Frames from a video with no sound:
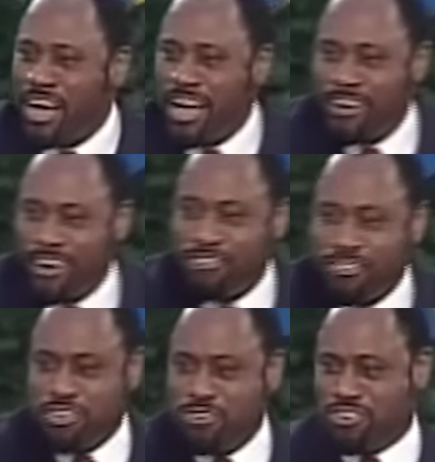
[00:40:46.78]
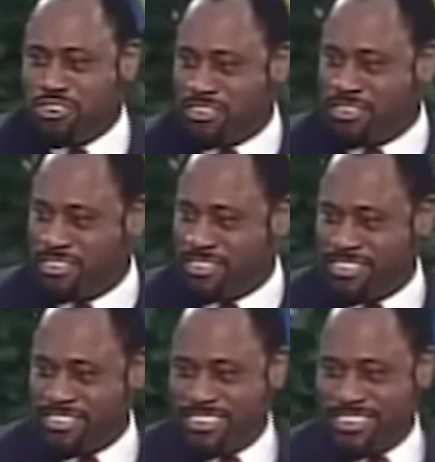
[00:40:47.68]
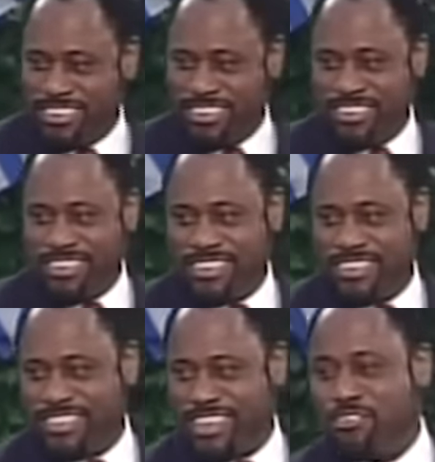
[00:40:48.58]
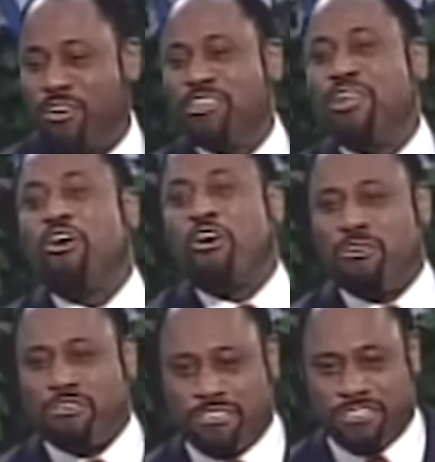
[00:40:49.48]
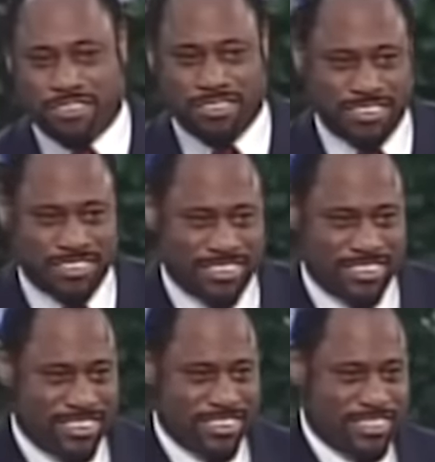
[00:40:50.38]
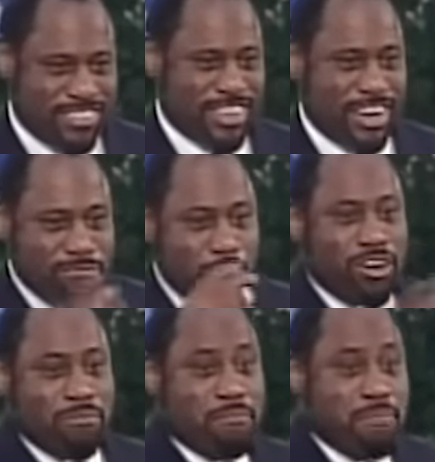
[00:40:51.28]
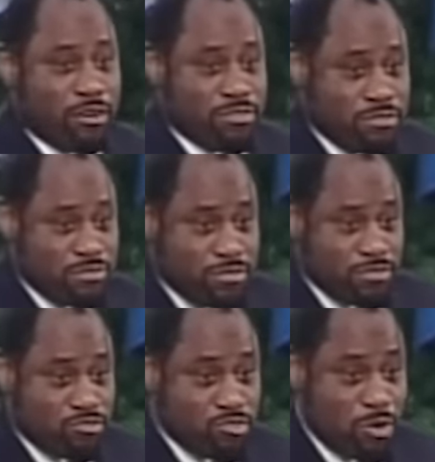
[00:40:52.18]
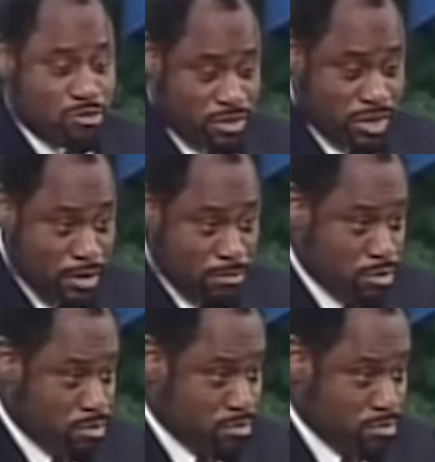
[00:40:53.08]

a constitution. That's all the laws that I spoke out of my mouth through Moses to give you.